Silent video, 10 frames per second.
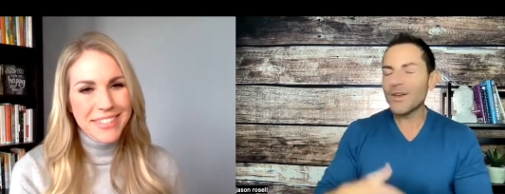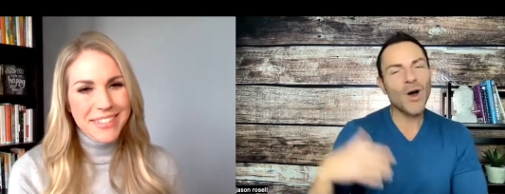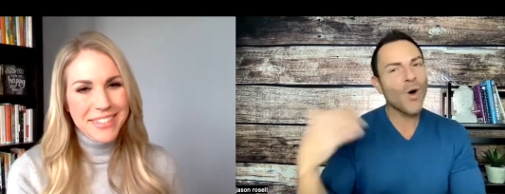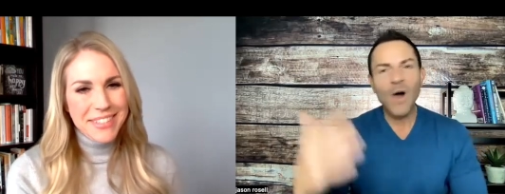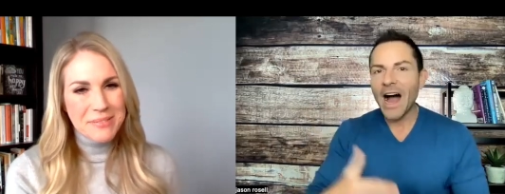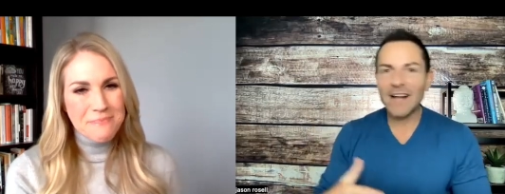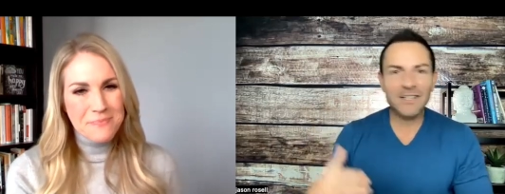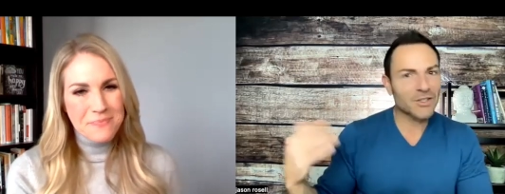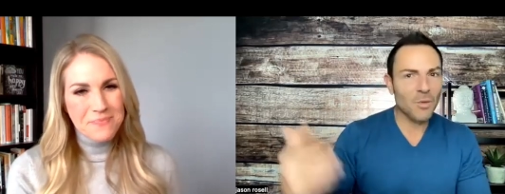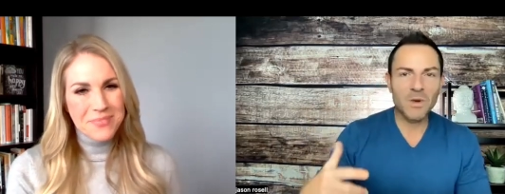Speaker 1: you know, I
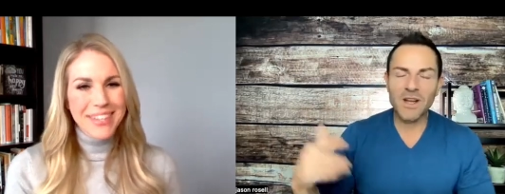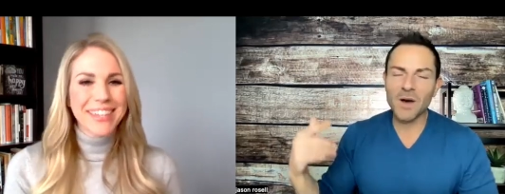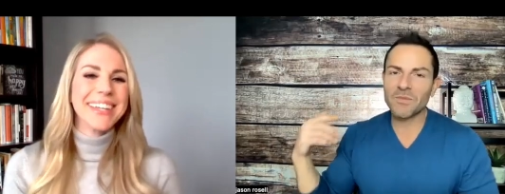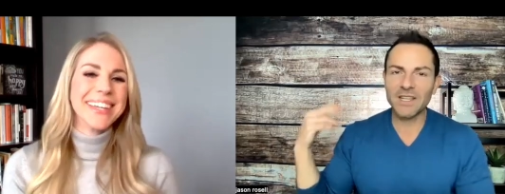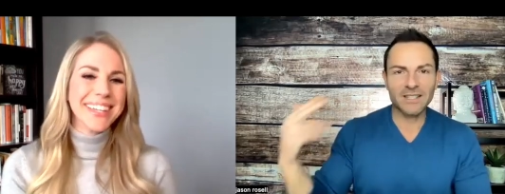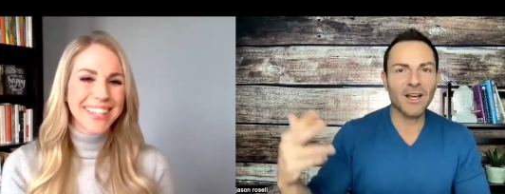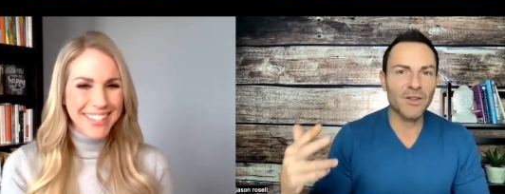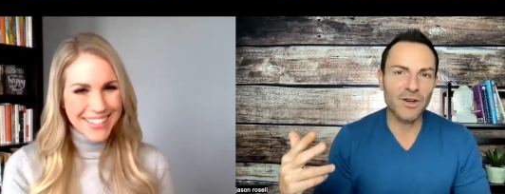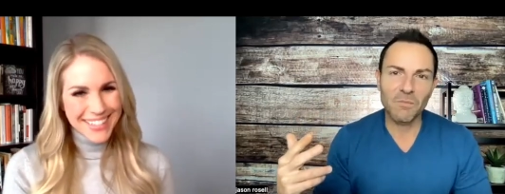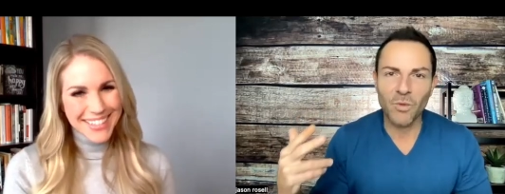just opened up this
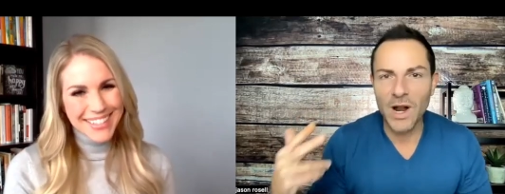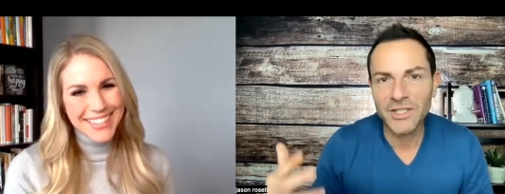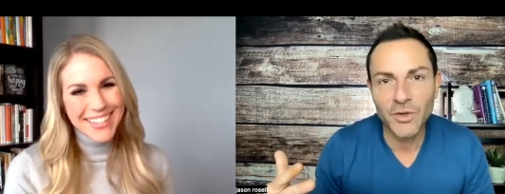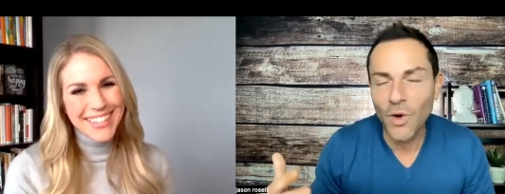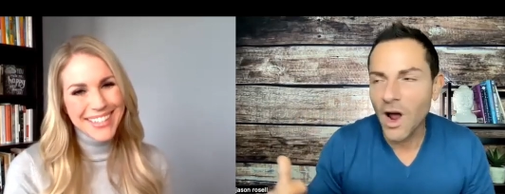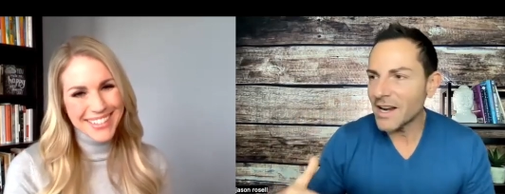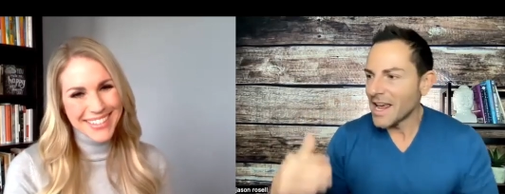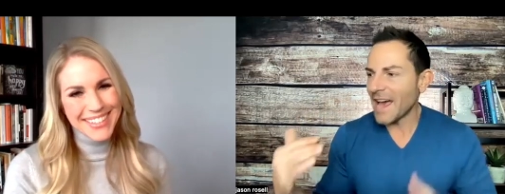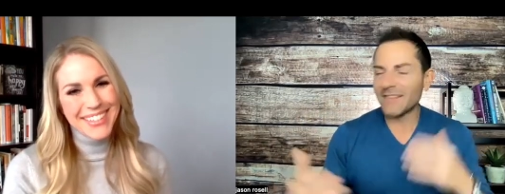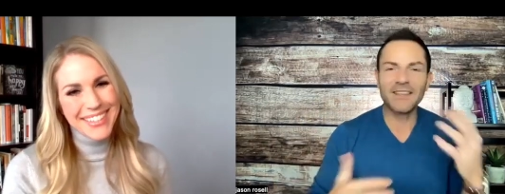other restaurant
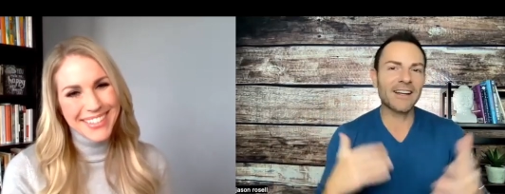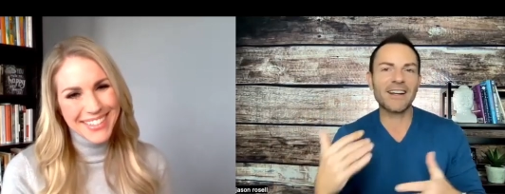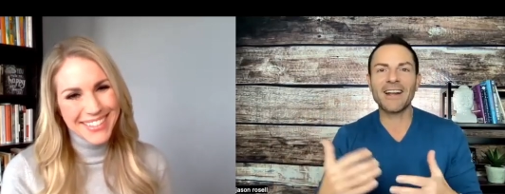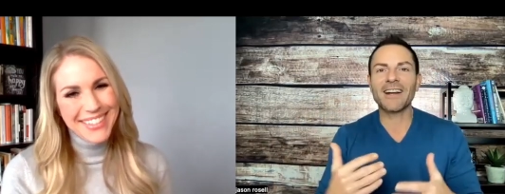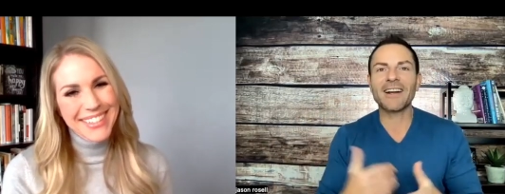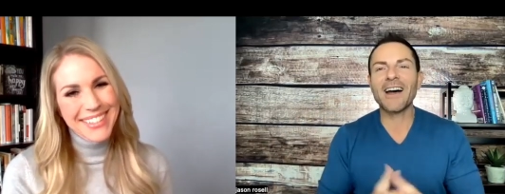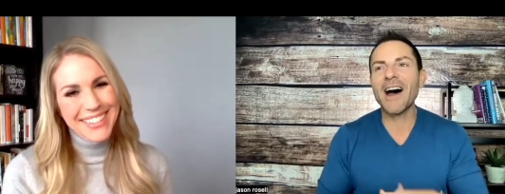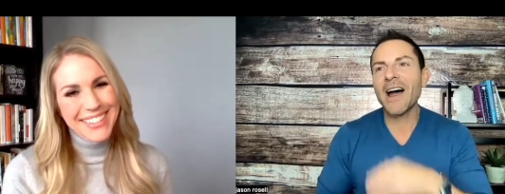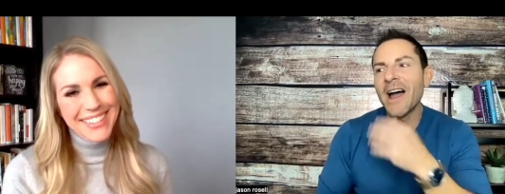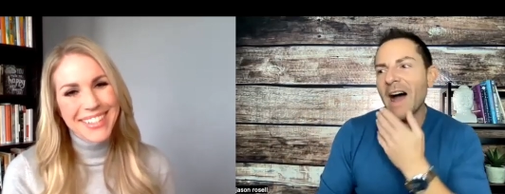and da da da da
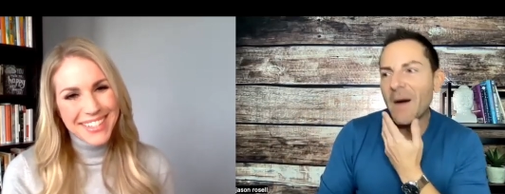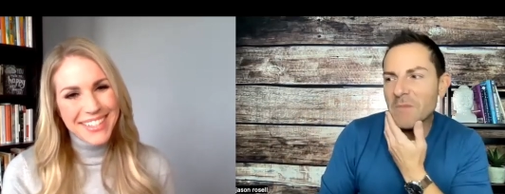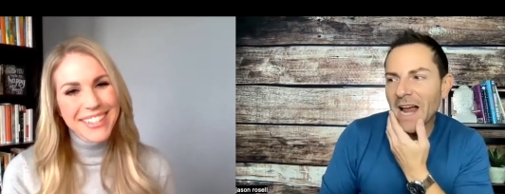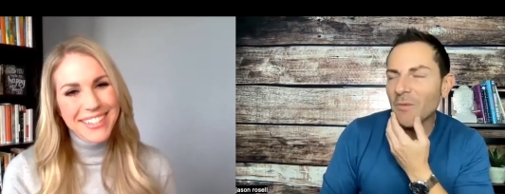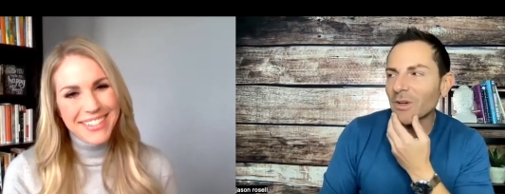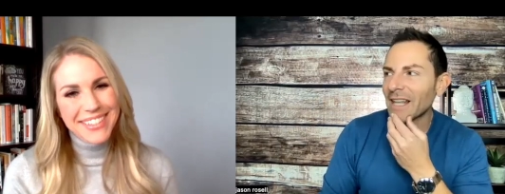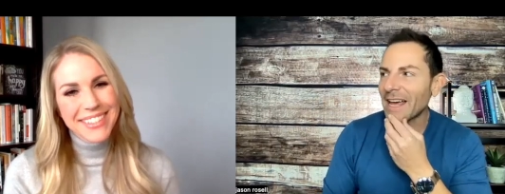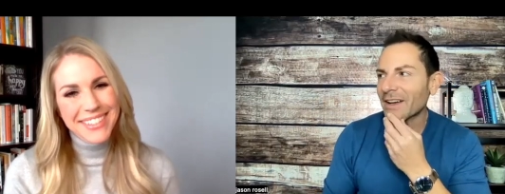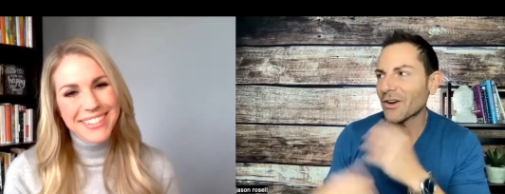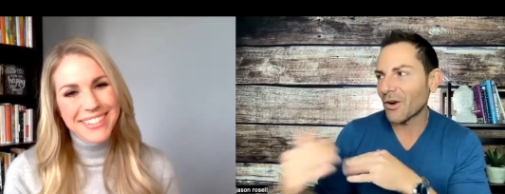da. I mean, I would
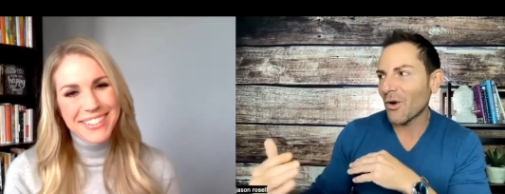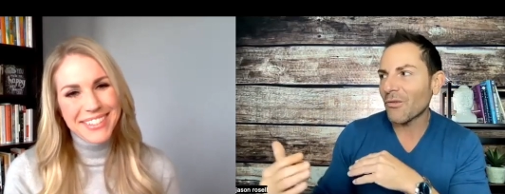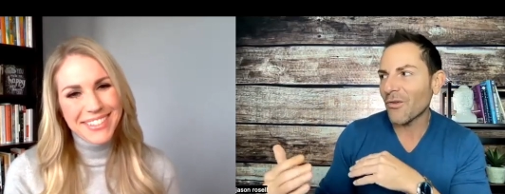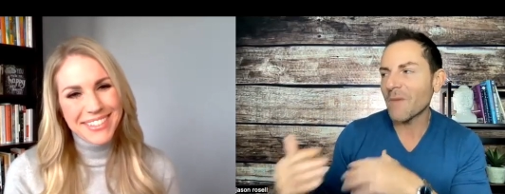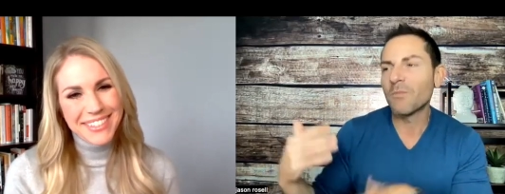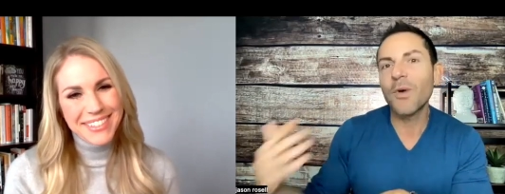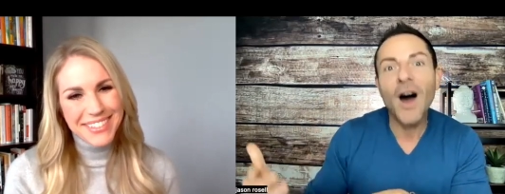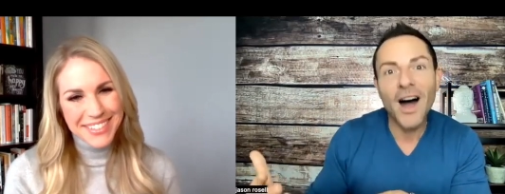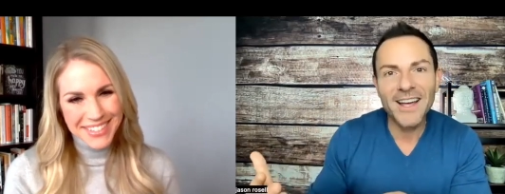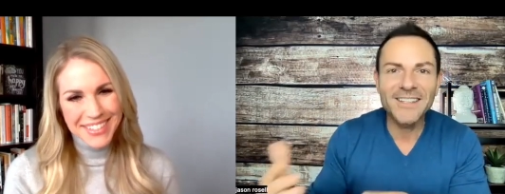like a girlfriend,
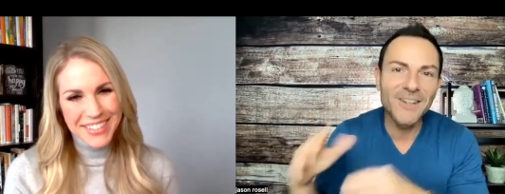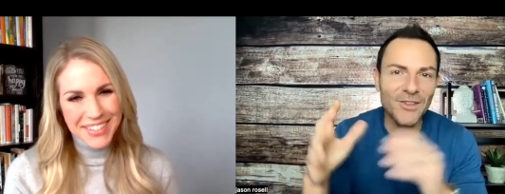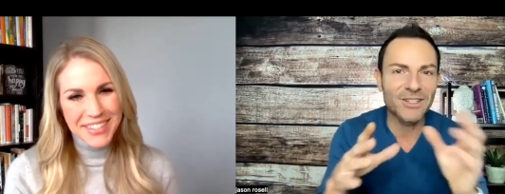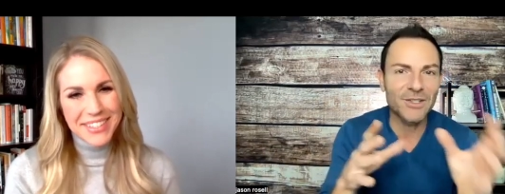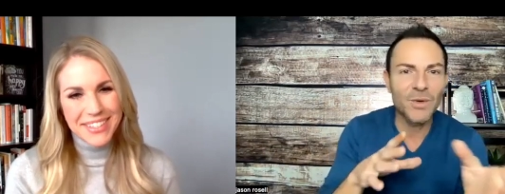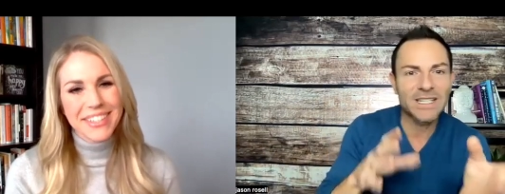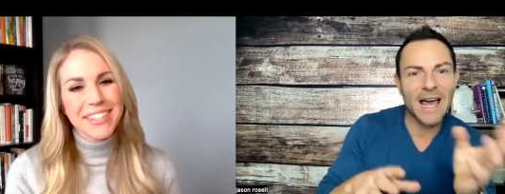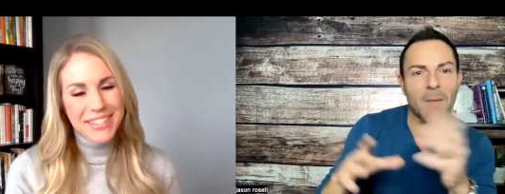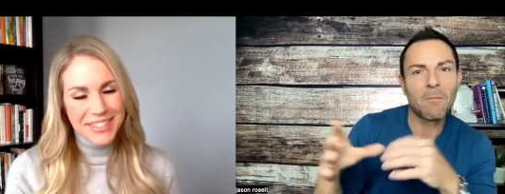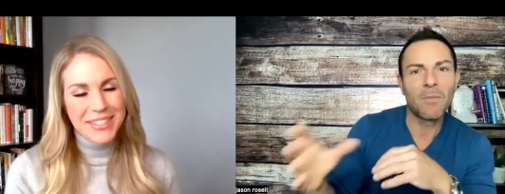but you know, there's always
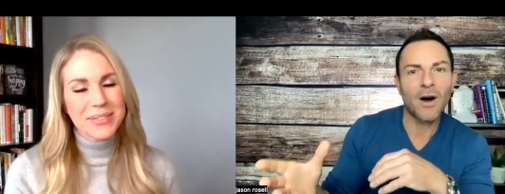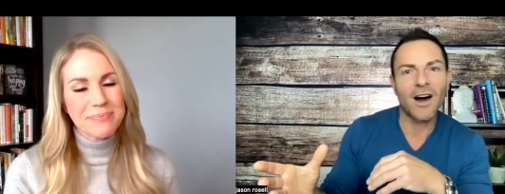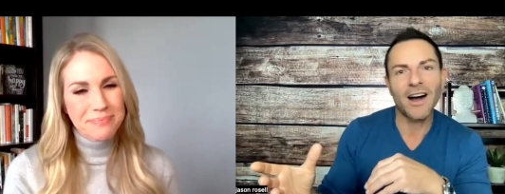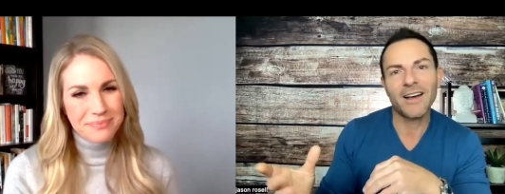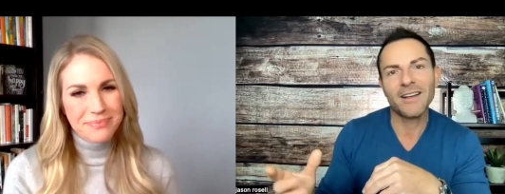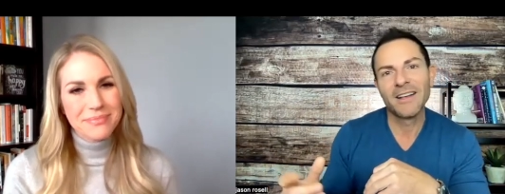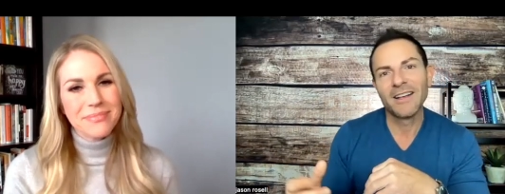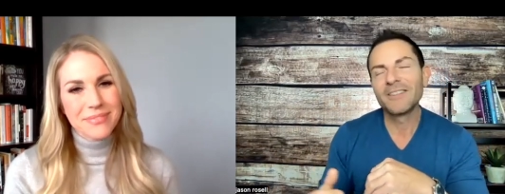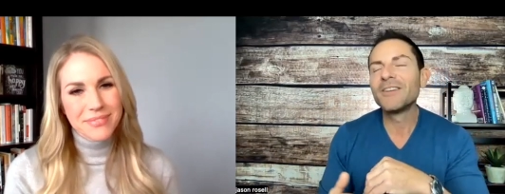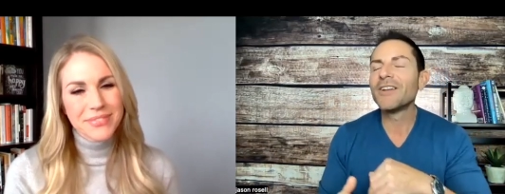that but,
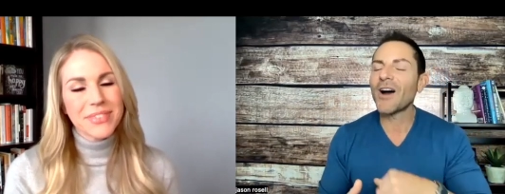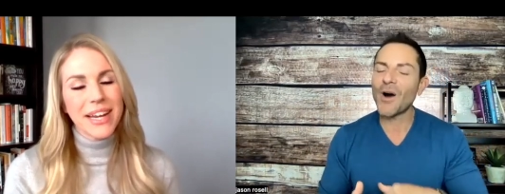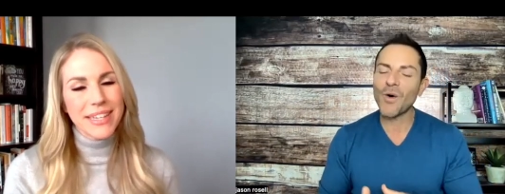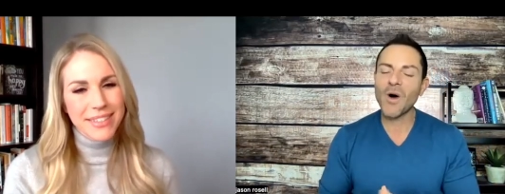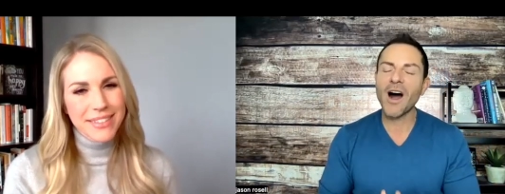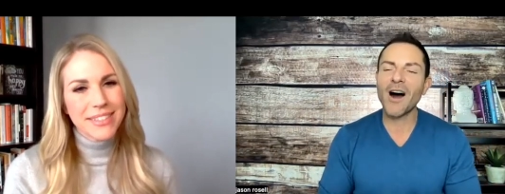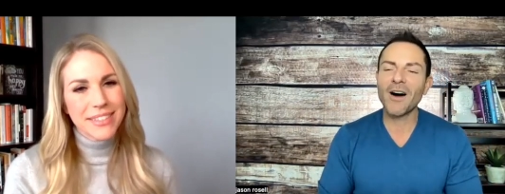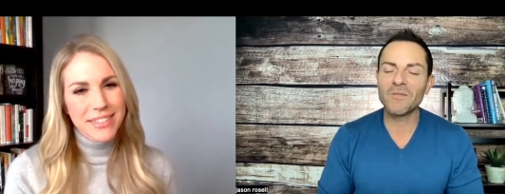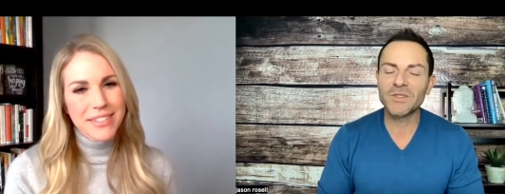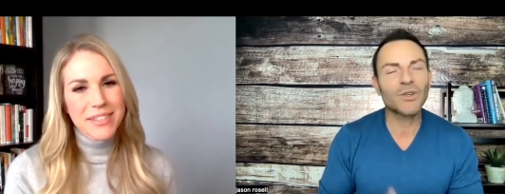you know. Right.
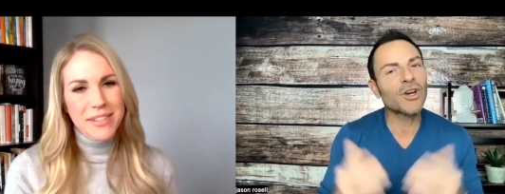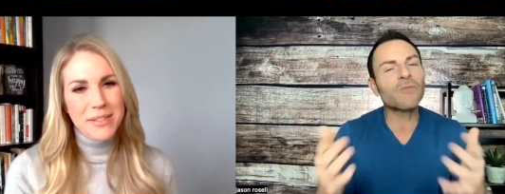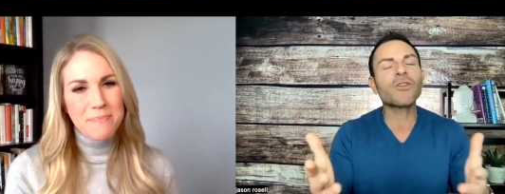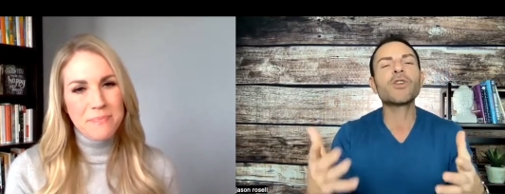Um, so good for